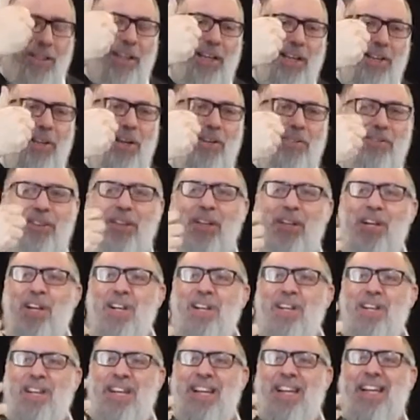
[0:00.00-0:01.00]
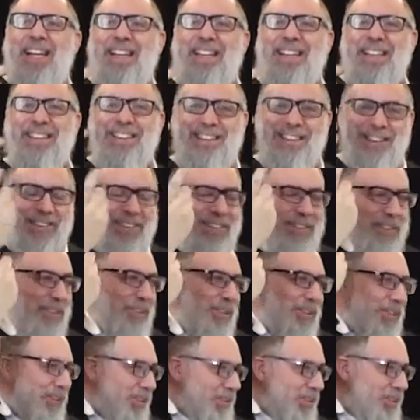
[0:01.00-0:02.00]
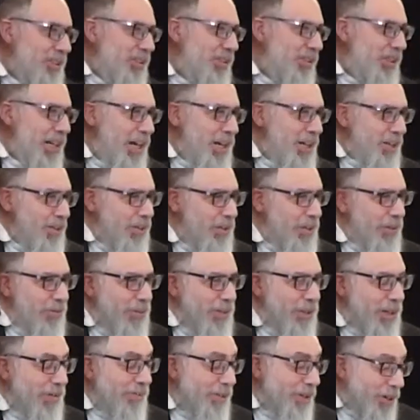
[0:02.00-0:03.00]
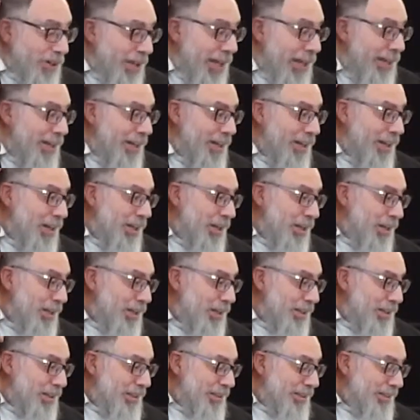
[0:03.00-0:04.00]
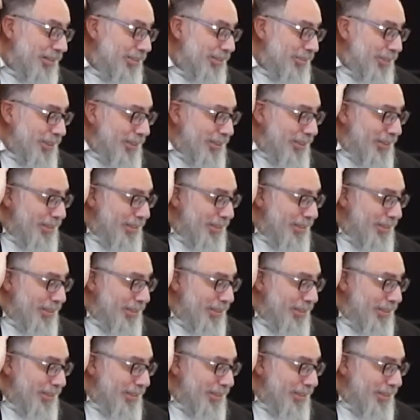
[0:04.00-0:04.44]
to get kavod. so you are learning for kavod. Okay. But